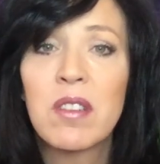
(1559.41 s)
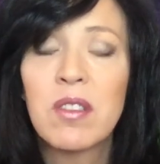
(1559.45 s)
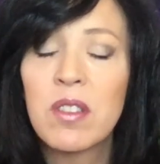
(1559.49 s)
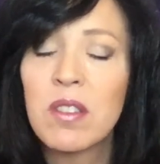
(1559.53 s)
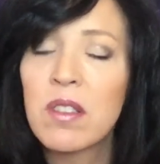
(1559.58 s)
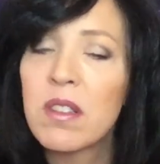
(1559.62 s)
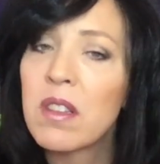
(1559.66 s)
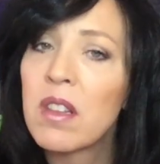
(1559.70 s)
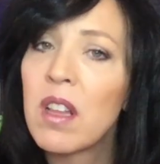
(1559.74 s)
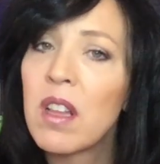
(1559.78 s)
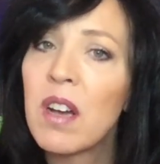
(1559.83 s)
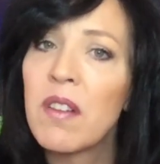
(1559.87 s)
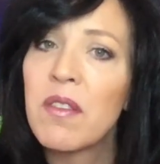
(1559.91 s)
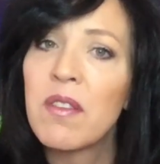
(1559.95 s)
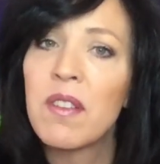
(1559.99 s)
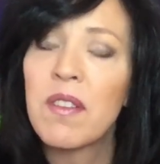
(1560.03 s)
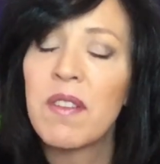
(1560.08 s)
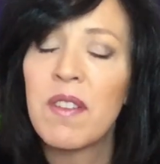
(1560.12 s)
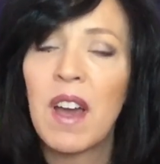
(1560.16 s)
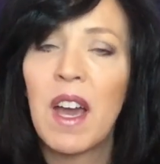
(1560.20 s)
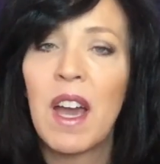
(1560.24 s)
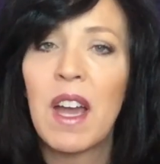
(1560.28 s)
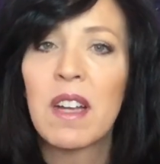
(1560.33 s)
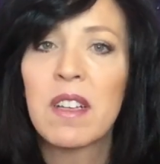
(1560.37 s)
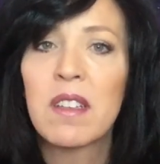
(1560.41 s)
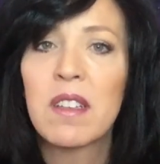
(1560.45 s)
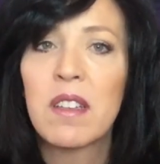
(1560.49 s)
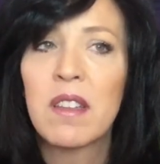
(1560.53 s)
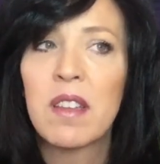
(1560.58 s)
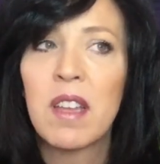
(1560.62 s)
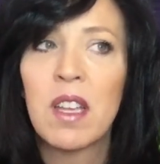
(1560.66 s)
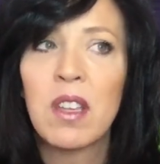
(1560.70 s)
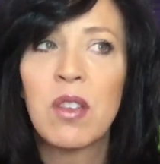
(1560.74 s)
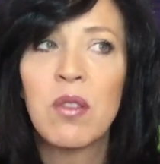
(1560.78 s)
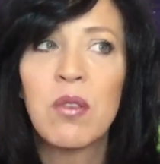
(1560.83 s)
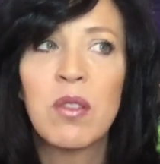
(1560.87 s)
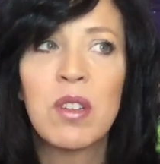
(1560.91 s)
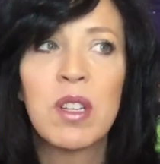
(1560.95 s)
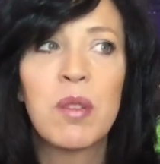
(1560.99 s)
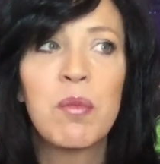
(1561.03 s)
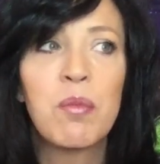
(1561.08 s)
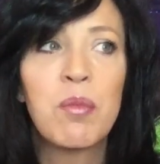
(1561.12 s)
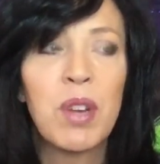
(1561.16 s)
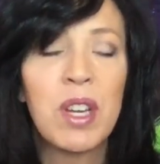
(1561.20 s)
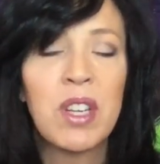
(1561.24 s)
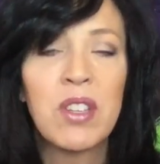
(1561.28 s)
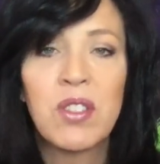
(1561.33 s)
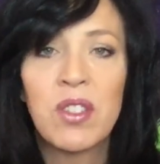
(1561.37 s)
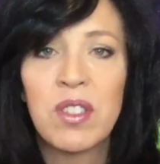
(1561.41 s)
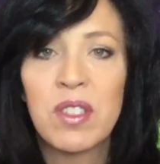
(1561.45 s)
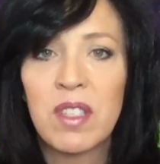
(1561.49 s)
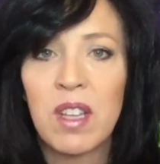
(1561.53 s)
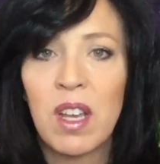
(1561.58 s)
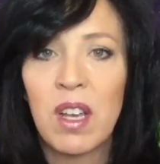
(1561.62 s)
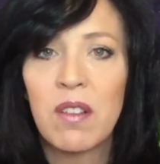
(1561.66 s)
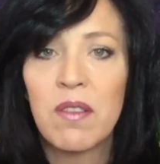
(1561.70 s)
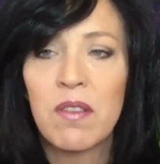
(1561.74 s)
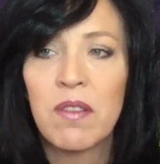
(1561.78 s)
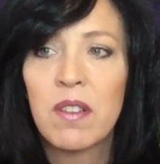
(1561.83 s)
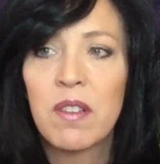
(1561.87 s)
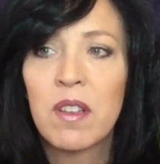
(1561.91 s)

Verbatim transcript: Just love the fact that you can embrace yourself.